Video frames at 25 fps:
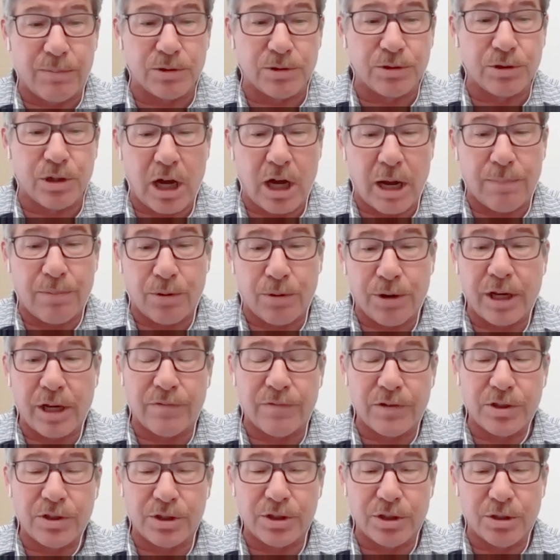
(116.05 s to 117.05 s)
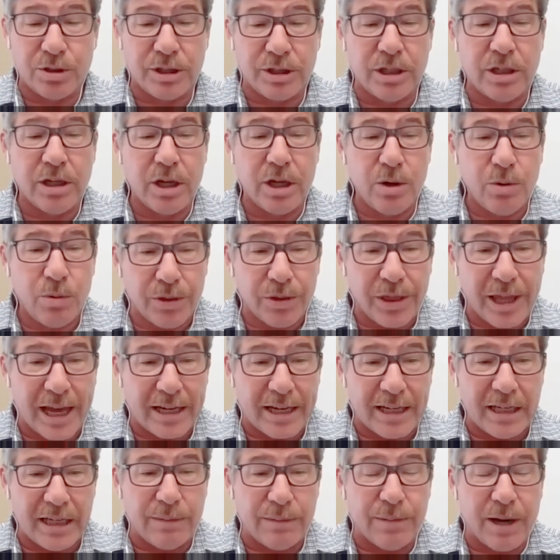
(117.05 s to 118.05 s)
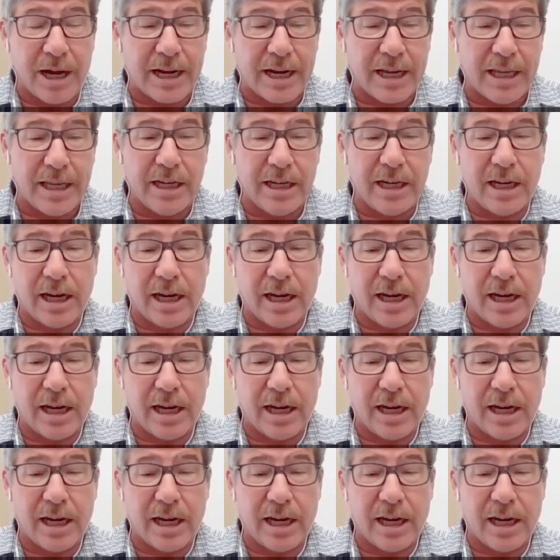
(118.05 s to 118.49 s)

to operate a facility without anybody in it.